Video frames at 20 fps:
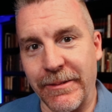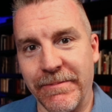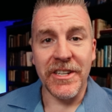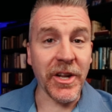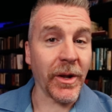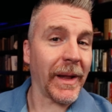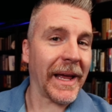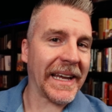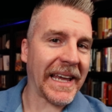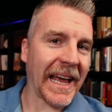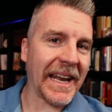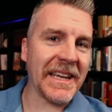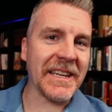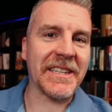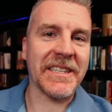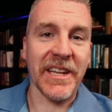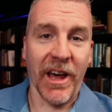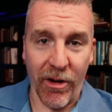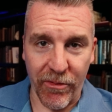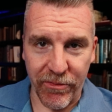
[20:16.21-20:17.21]
So like any
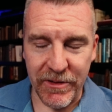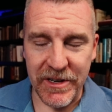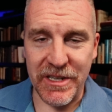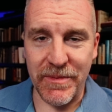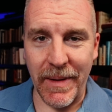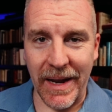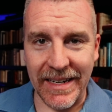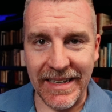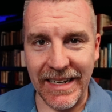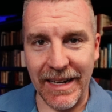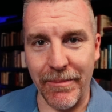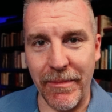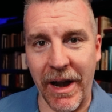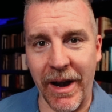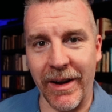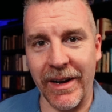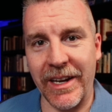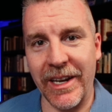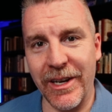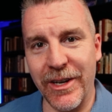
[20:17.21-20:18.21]
self-respecting
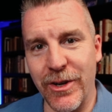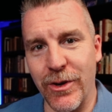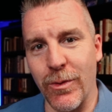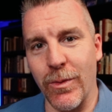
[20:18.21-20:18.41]
American who